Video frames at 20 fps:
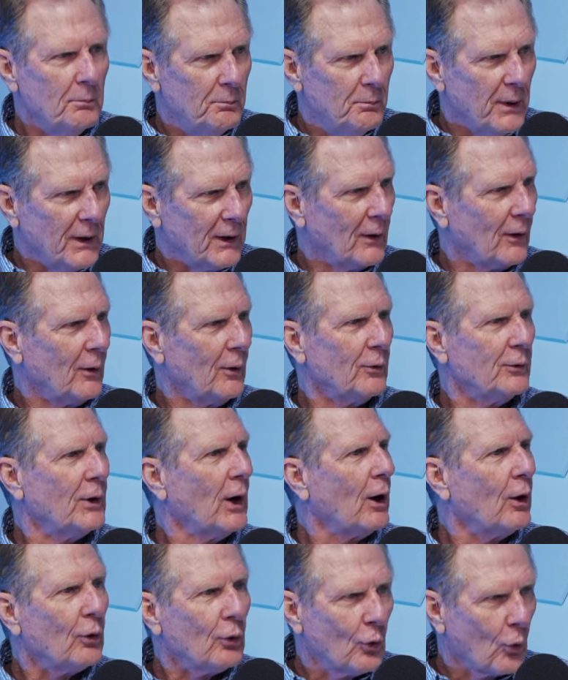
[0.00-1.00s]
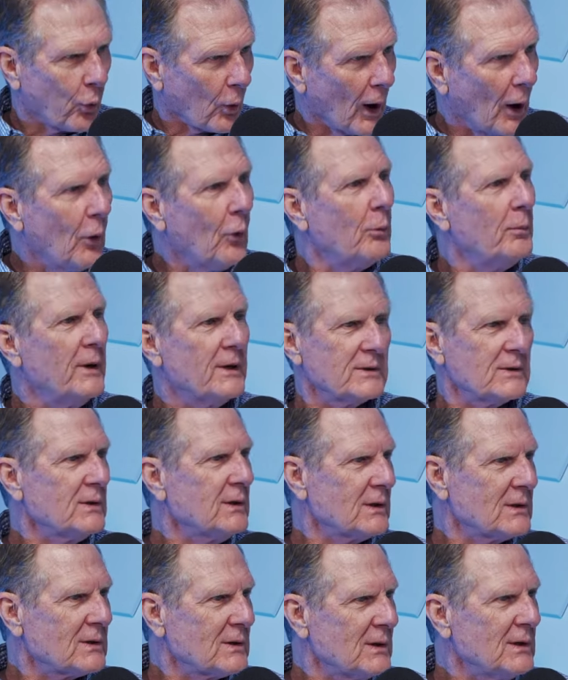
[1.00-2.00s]
build, grow
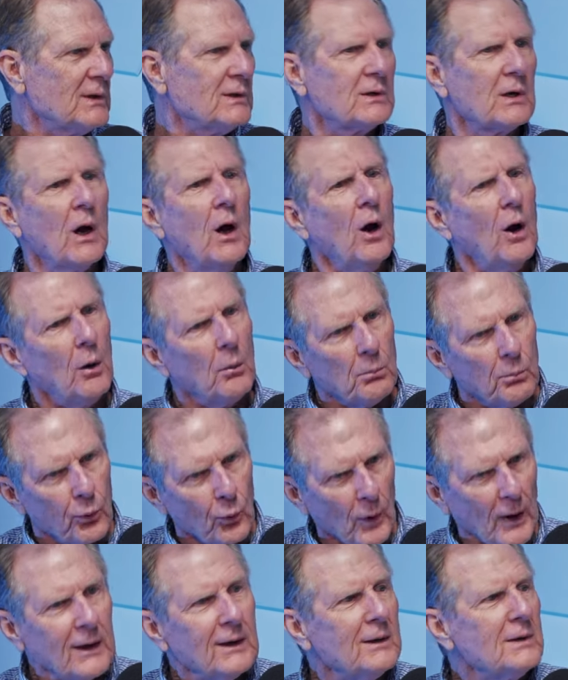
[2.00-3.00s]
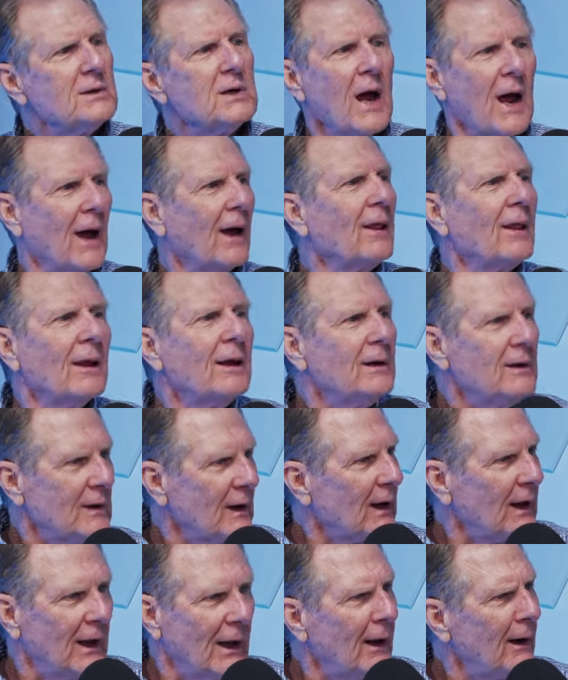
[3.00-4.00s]
businesses, bring talent
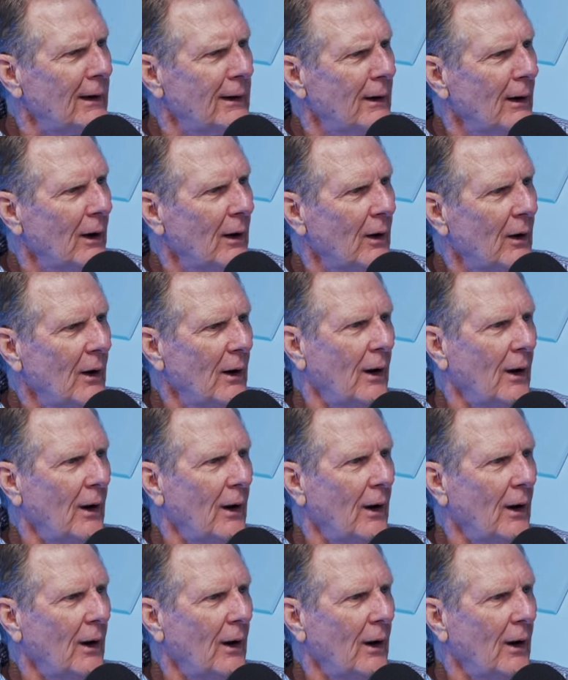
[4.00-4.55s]
in,